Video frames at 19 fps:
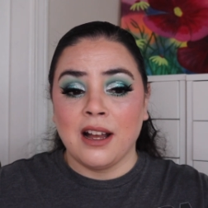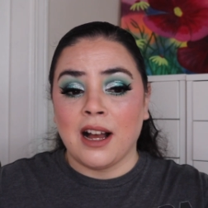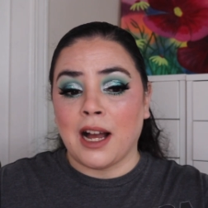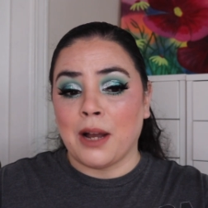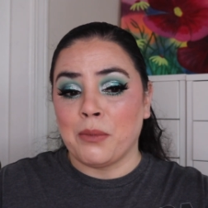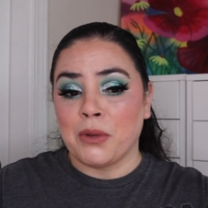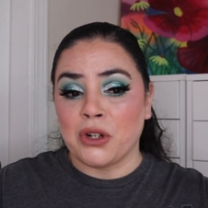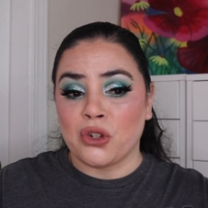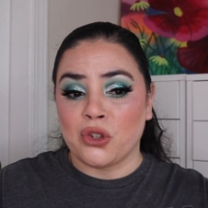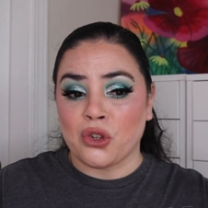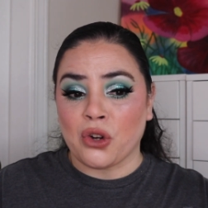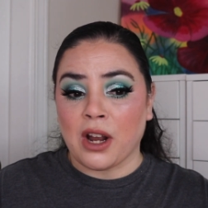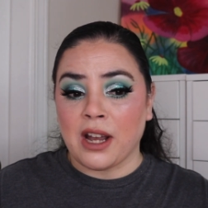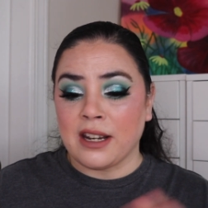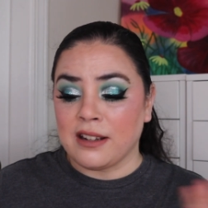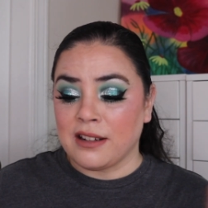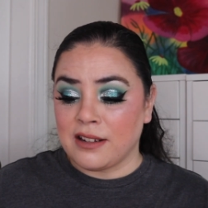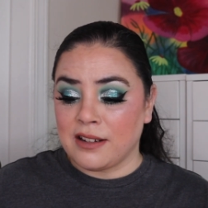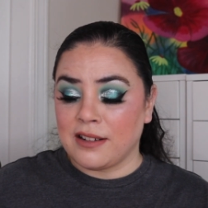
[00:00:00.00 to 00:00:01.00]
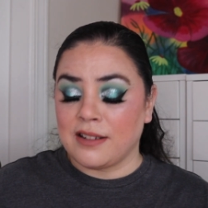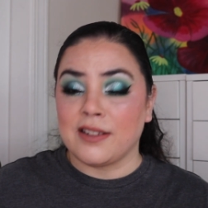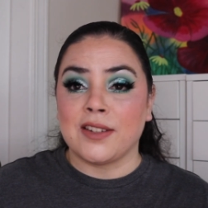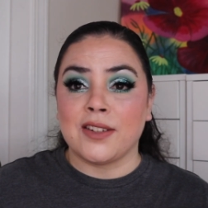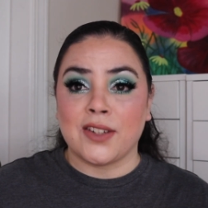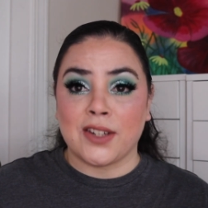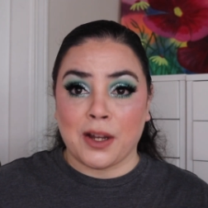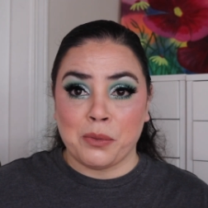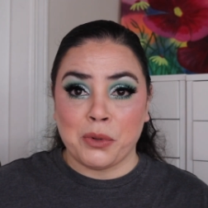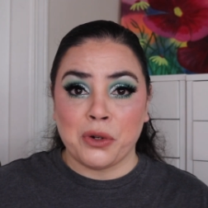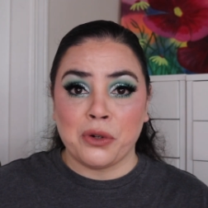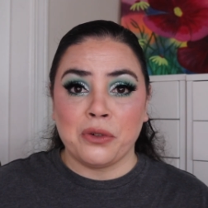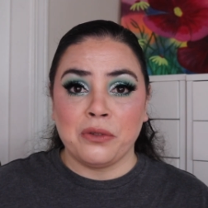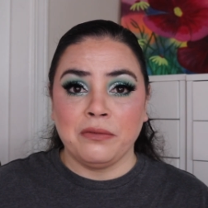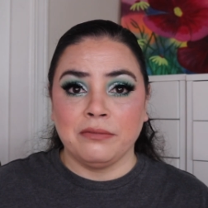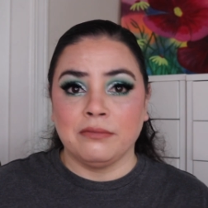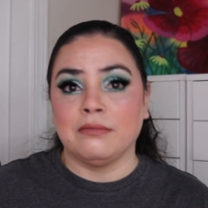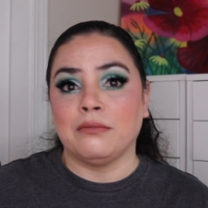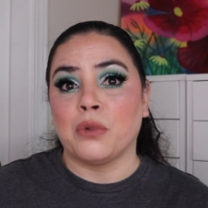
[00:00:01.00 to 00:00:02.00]
I'm going to try to
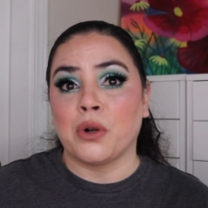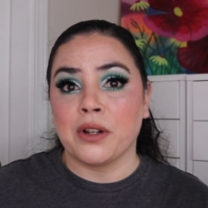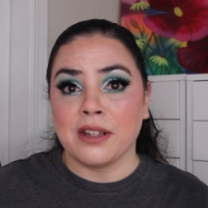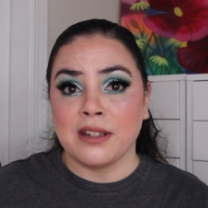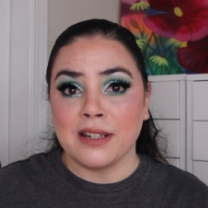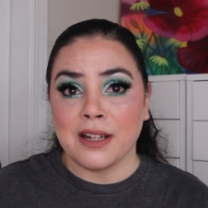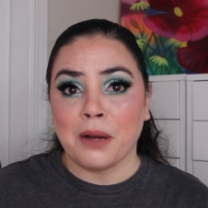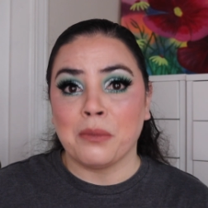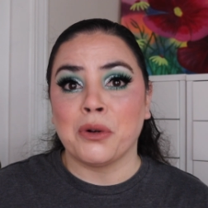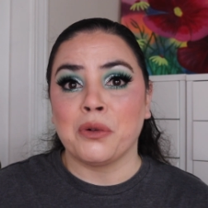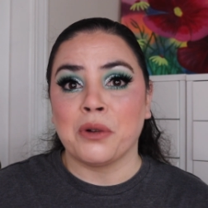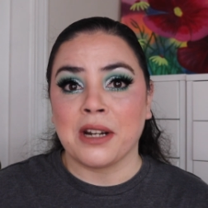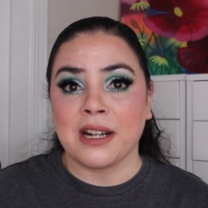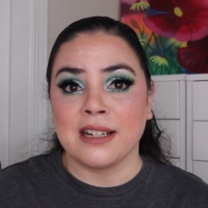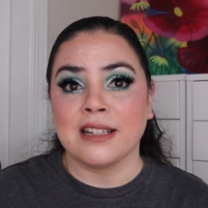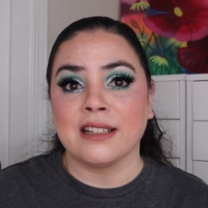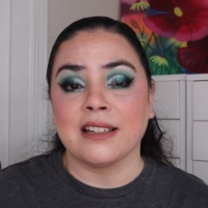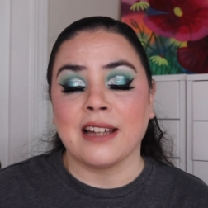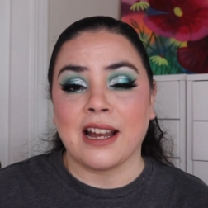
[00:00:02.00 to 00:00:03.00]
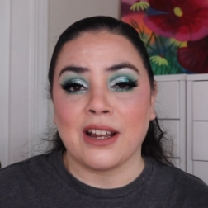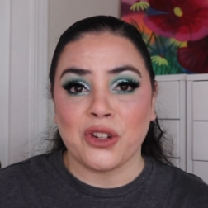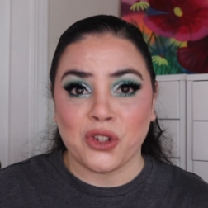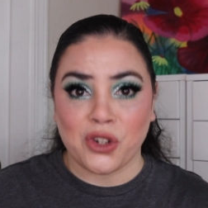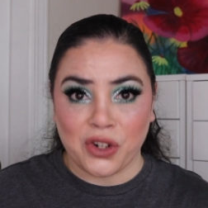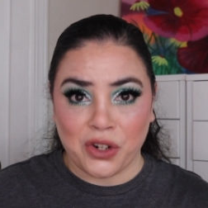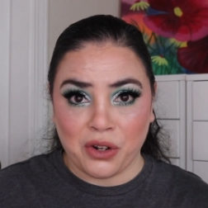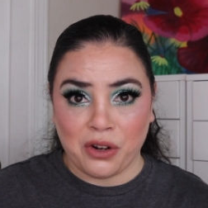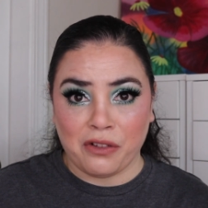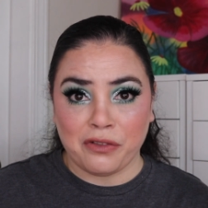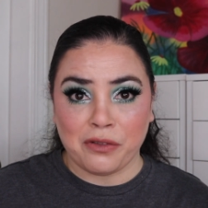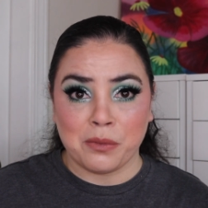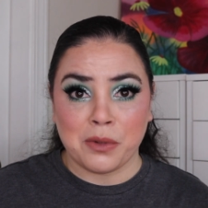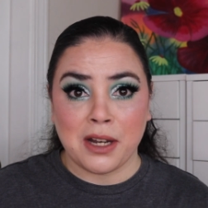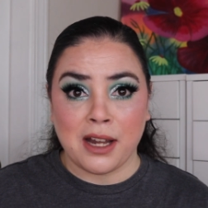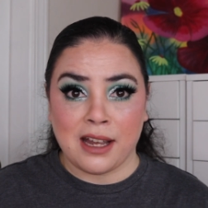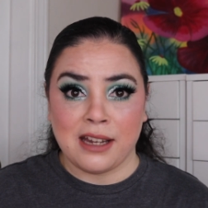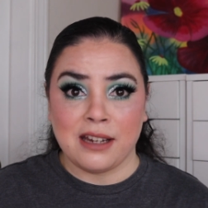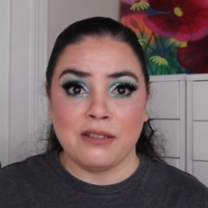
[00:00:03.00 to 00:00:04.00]
double, more than double what I did last year, and go from
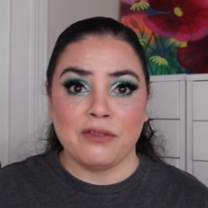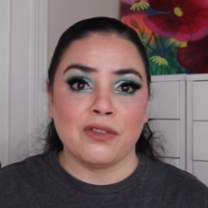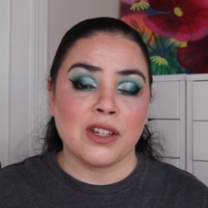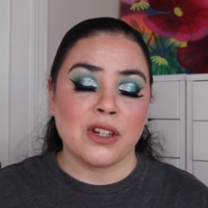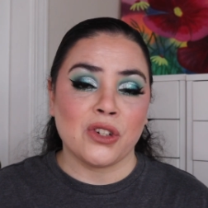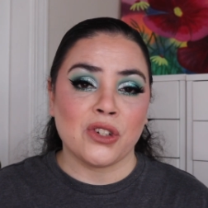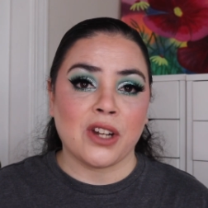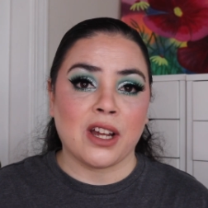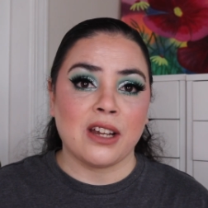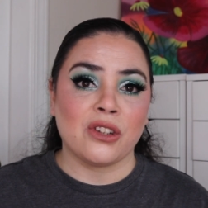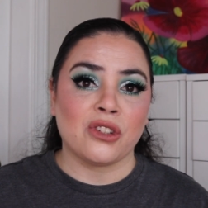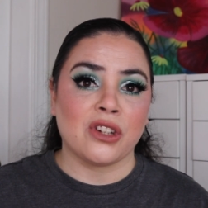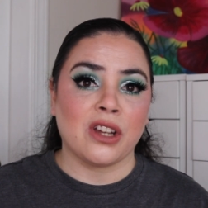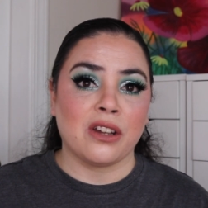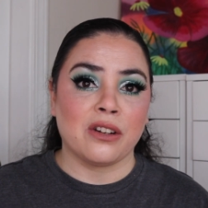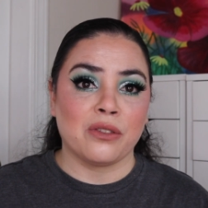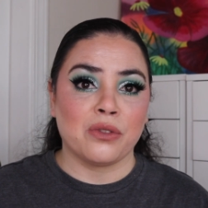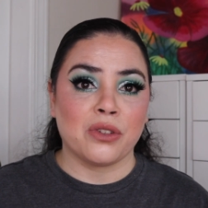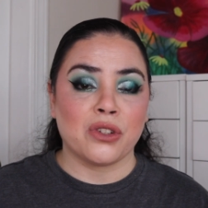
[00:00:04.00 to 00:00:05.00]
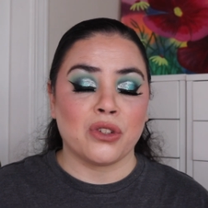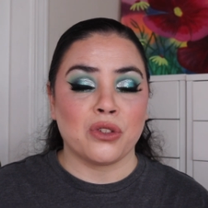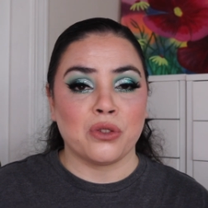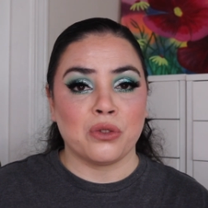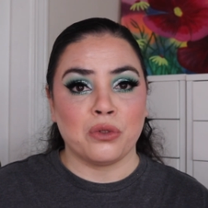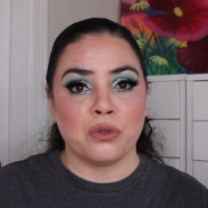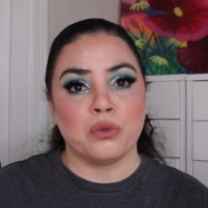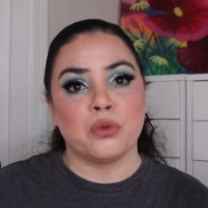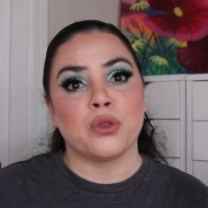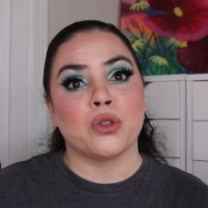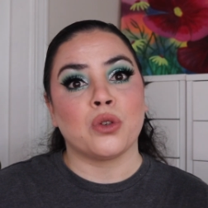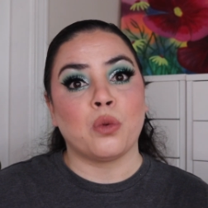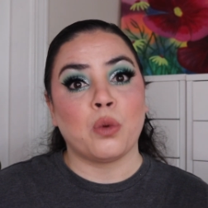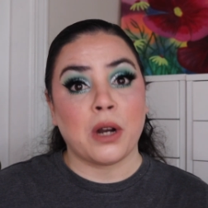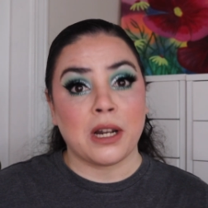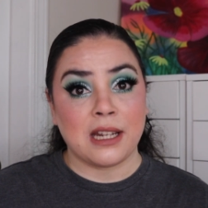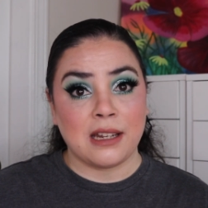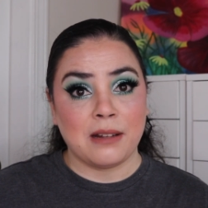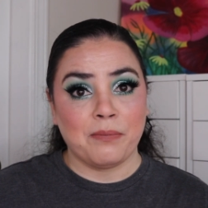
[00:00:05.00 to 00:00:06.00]
nine finished eyeshadows to
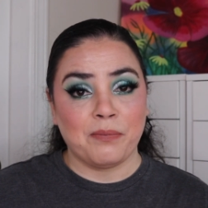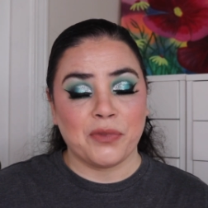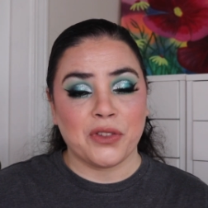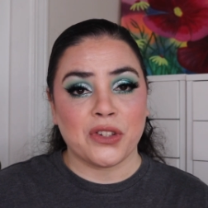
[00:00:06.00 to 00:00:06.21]
twenty.